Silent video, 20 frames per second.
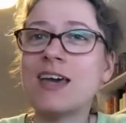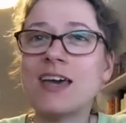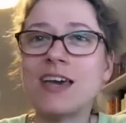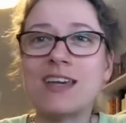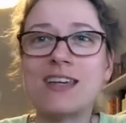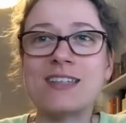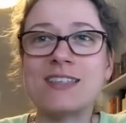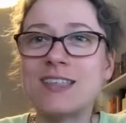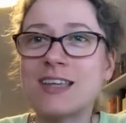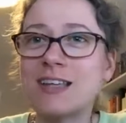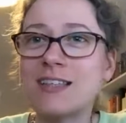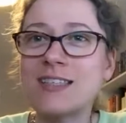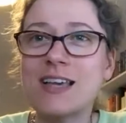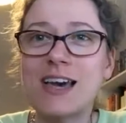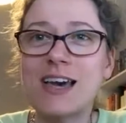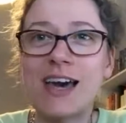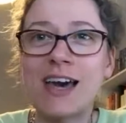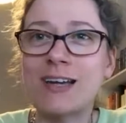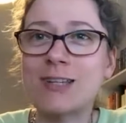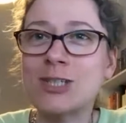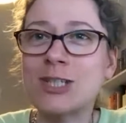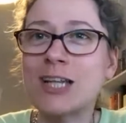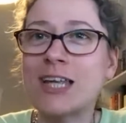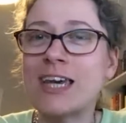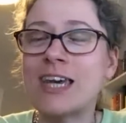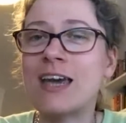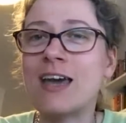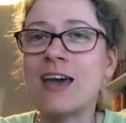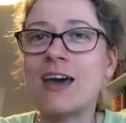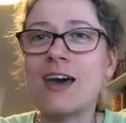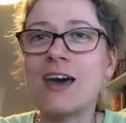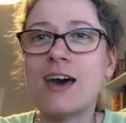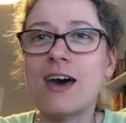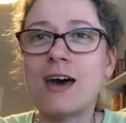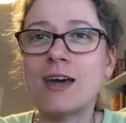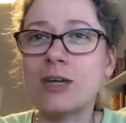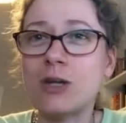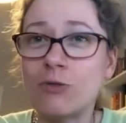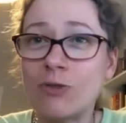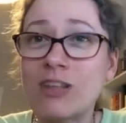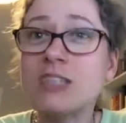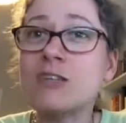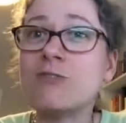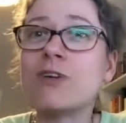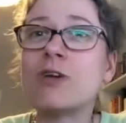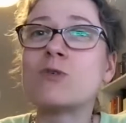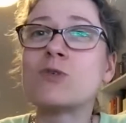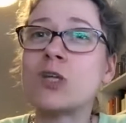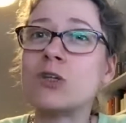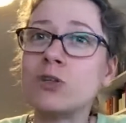is that actually your interviews